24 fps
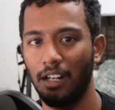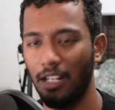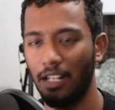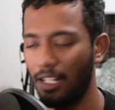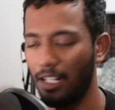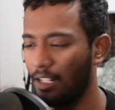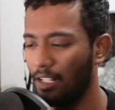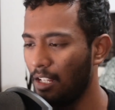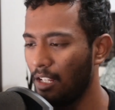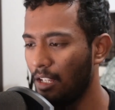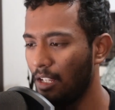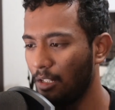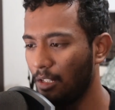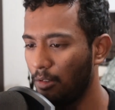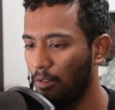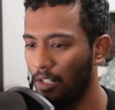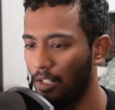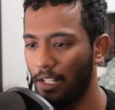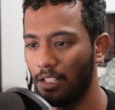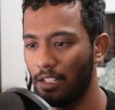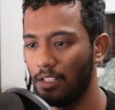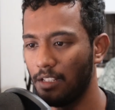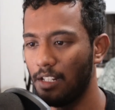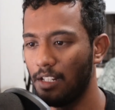Like you can
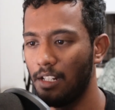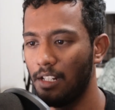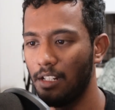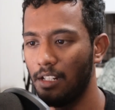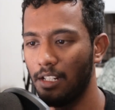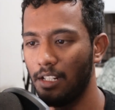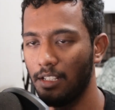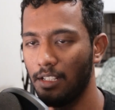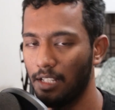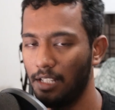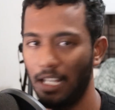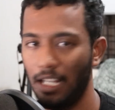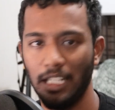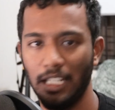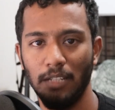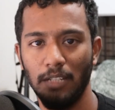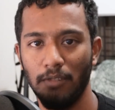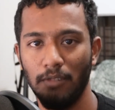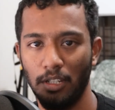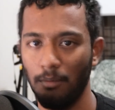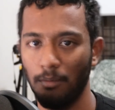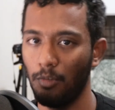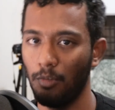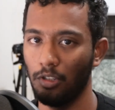extend this any
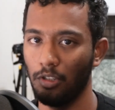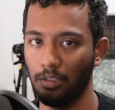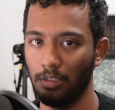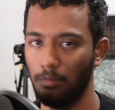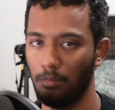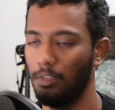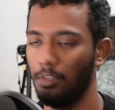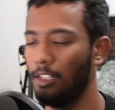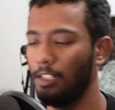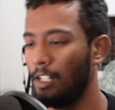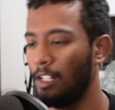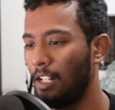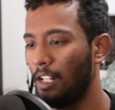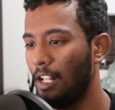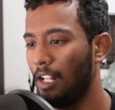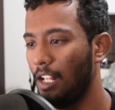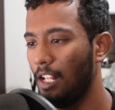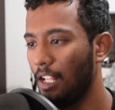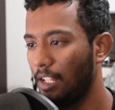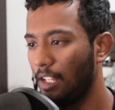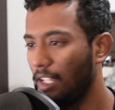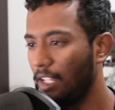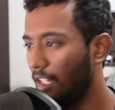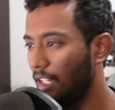way possible.
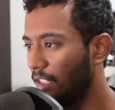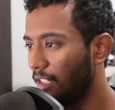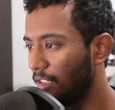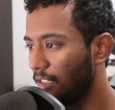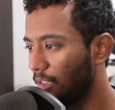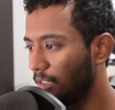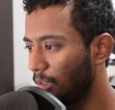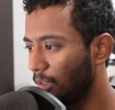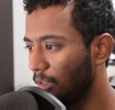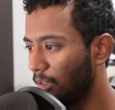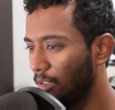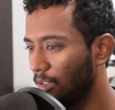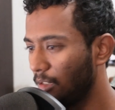Yeah, so